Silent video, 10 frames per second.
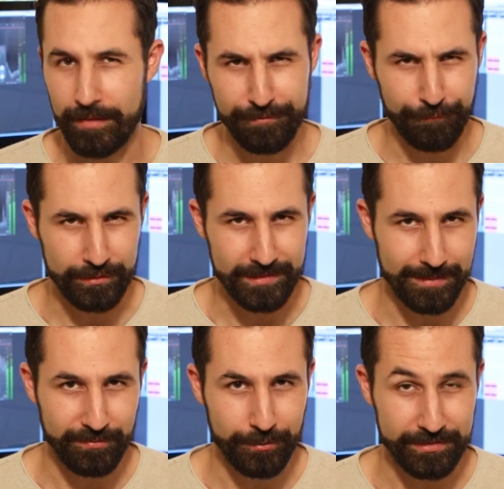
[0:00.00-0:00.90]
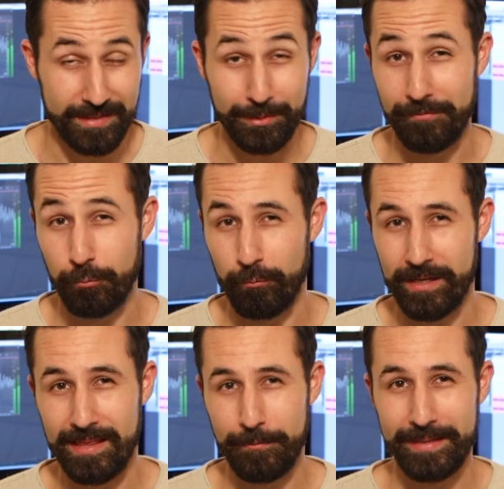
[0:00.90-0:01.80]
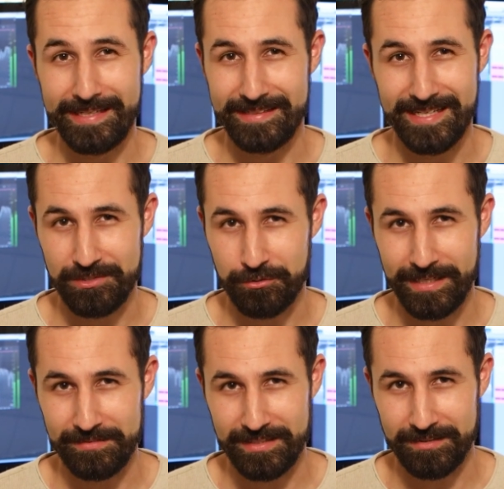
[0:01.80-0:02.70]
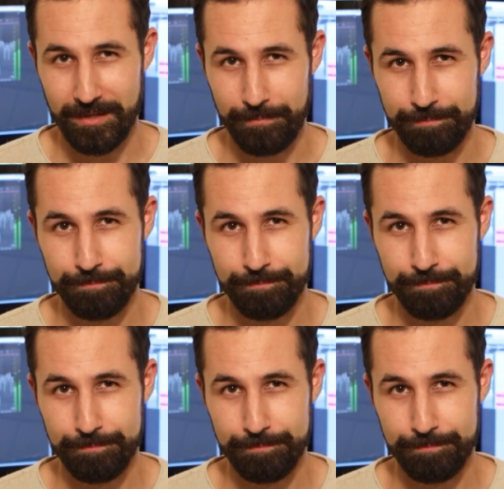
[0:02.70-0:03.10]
These footsteps, for example, have a really, really intense transient on them.